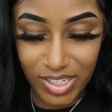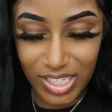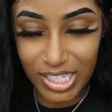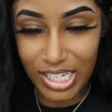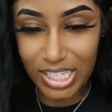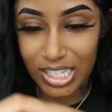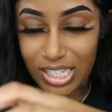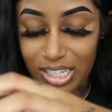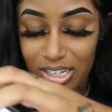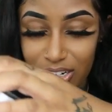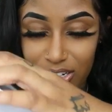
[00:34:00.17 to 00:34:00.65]
She
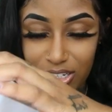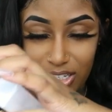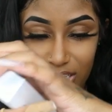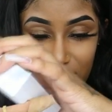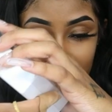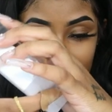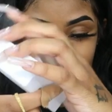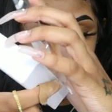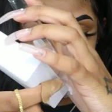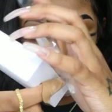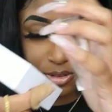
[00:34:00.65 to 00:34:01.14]
got the letter
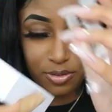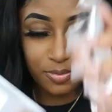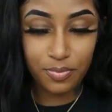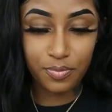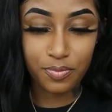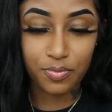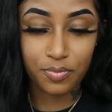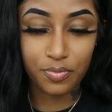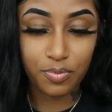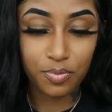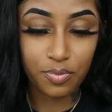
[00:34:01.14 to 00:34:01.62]

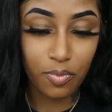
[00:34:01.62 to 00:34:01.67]
Q.